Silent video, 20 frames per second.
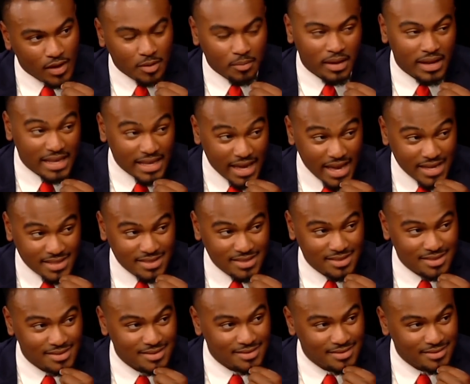In many
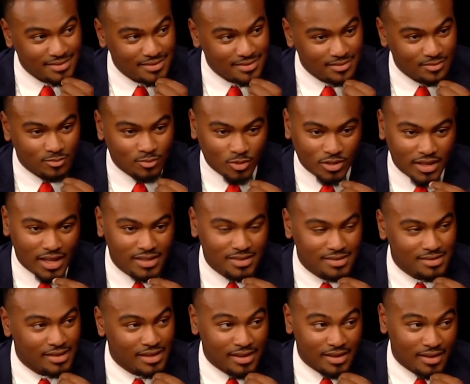cases? Yeah. Well,
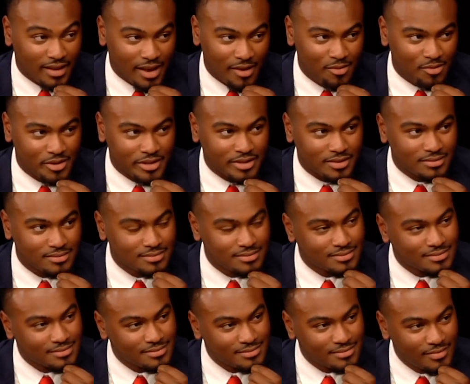that's in every
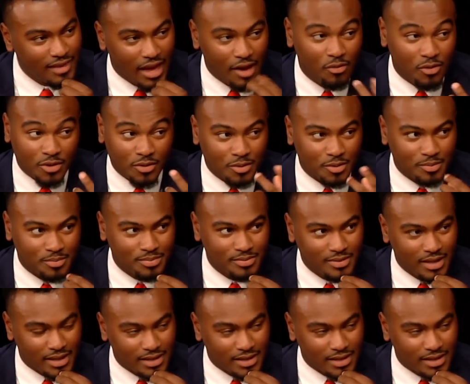every group